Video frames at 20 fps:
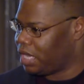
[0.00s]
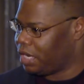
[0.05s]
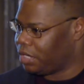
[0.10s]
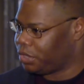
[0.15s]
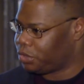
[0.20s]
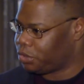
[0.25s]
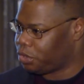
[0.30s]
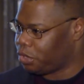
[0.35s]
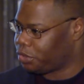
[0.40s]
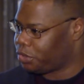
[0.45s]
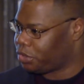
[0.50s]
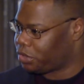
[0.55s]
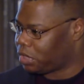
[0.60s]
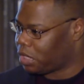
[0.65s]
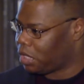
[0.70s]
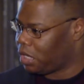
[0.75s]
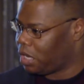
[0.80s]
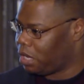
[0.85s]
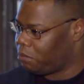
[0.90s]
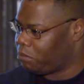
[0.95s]
and it starts to
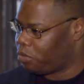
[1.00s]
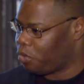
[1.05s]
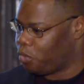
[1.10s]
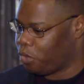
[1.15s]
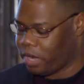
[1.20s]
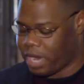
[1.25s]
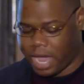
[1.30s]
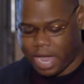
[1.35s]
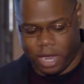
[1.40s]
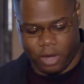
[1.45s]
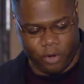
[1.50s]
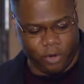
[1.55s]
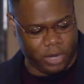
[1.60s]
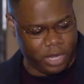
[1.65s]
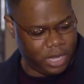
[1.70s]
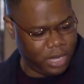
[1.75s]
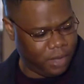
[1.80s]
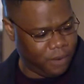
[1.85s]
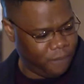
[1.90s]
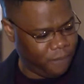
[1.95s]
clump or
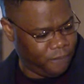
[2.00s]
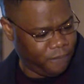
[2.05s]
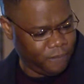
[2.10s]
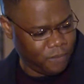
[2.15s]
aggregate.